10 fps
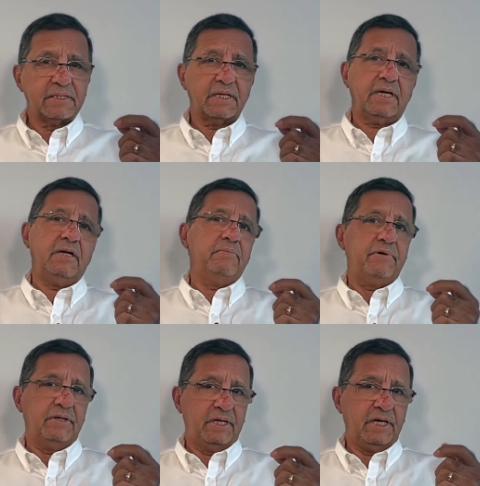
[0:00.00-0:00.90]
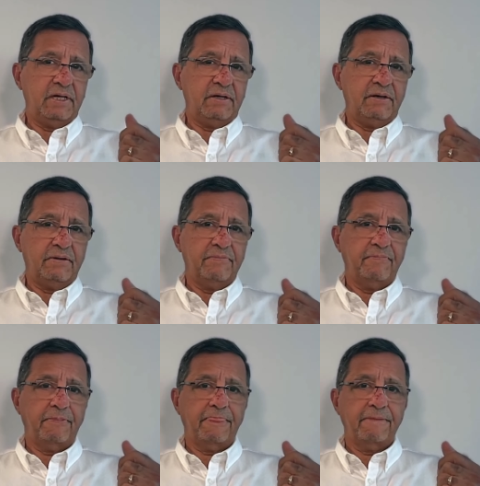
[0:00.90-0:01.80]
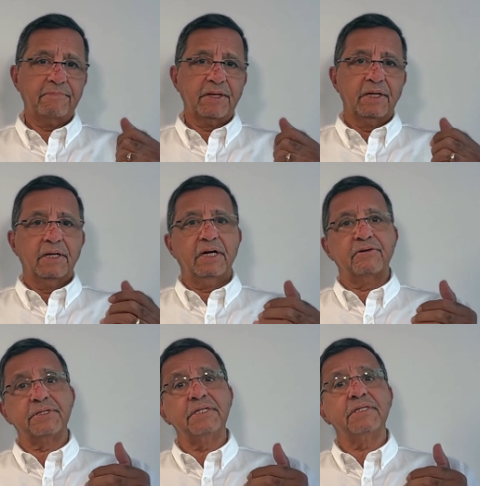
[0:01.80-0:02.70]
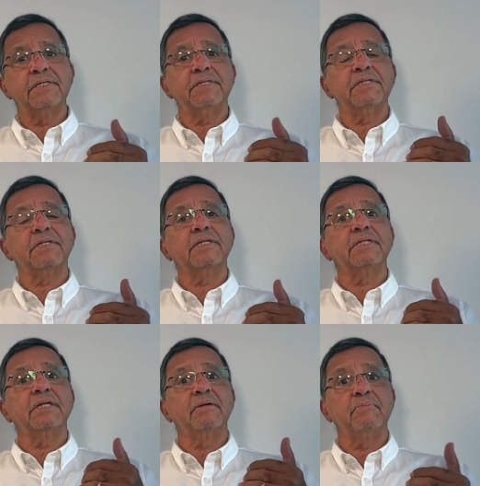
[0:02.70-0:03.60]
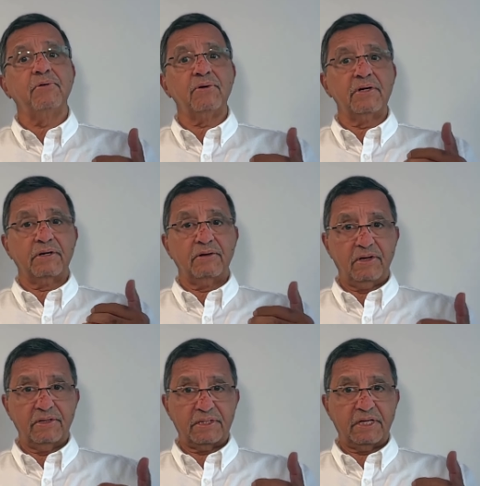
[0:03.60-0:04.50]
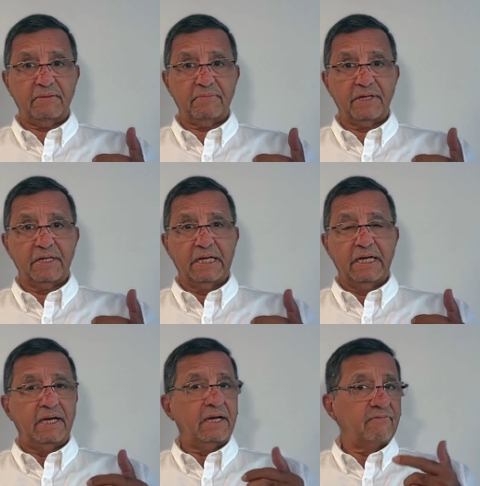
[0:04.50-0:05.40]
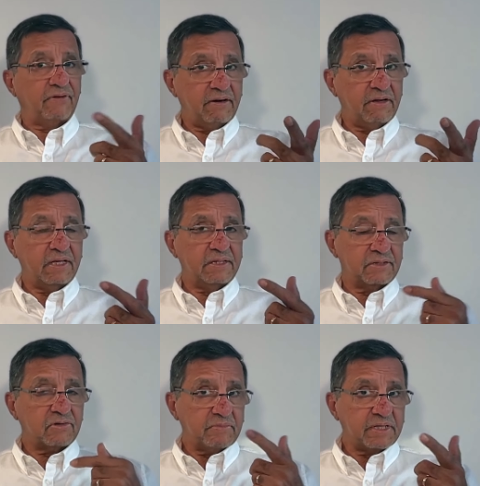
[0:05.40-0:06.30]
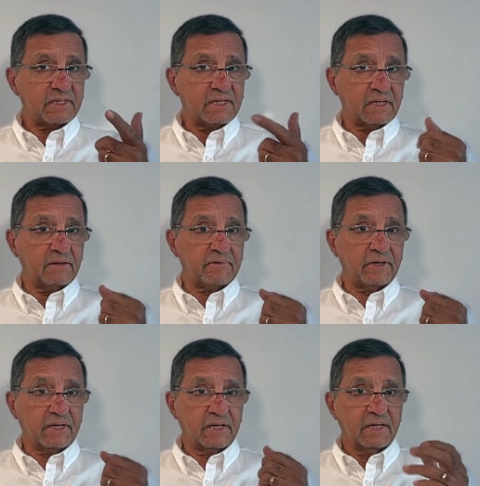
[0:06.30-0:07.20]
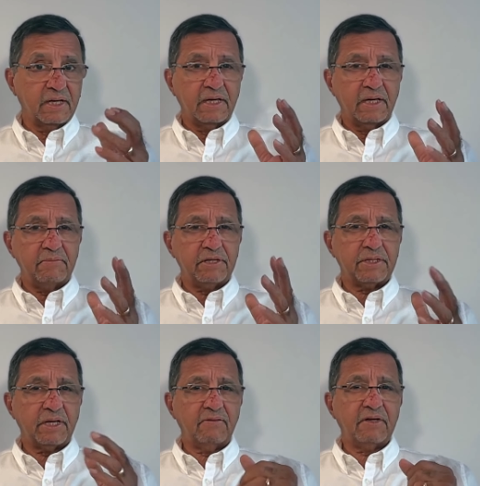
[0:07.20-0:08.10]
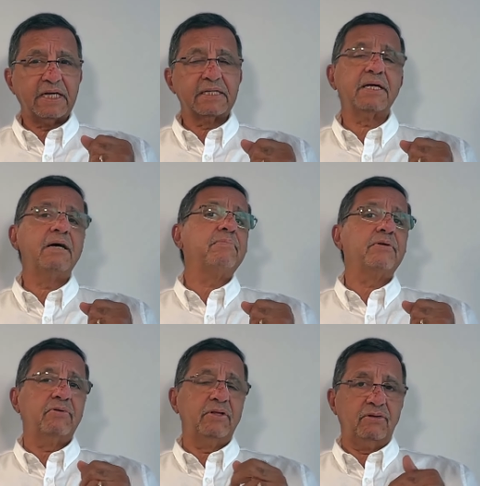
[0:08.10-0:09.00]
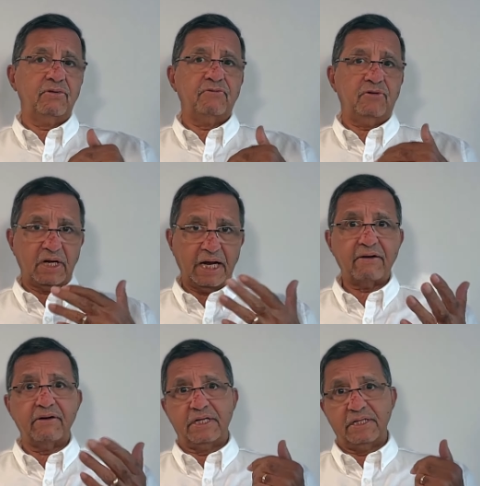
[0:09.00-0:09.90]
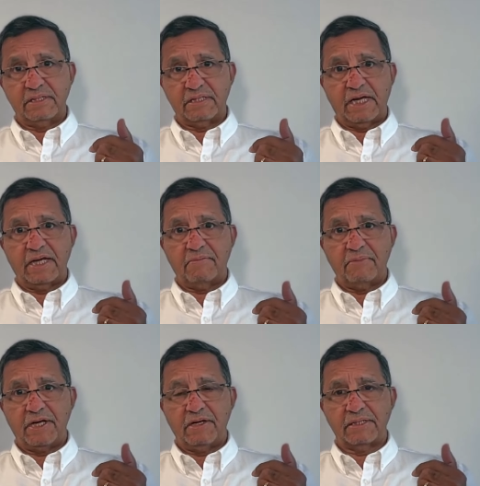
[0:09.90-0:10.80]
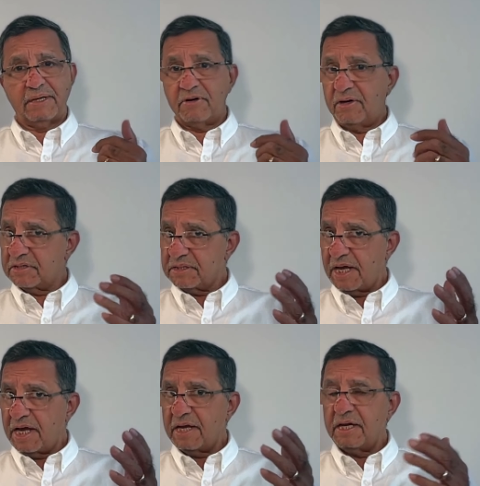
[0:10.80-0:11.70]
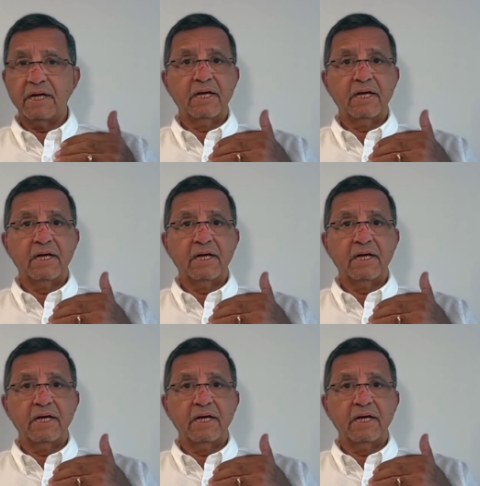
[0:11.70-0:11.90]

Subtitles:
the culprit here. Now, since this is such an important concept and very easy to misinterpret, let me share an example with you for clarity's sake, because I'm not saying